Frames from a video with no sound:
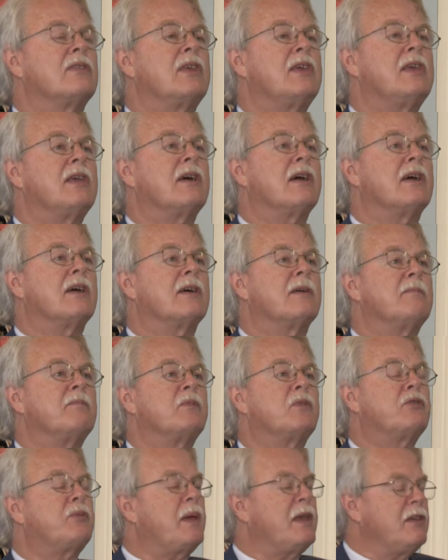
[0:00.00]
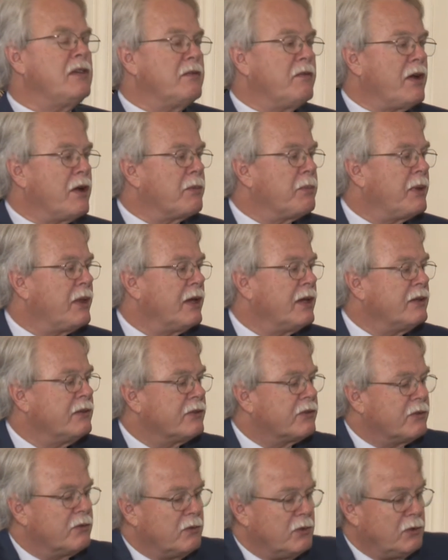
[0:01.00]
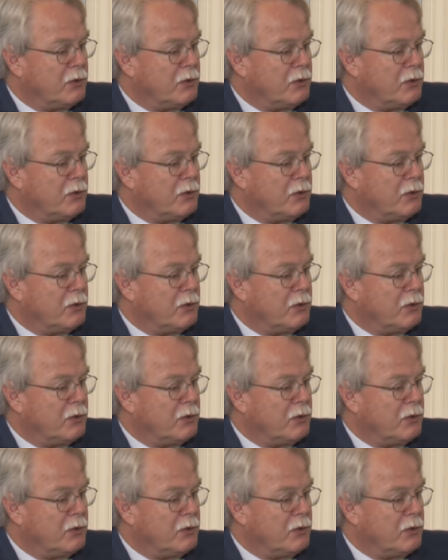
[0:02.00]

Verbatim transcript: The, uh, speaking of airplanes,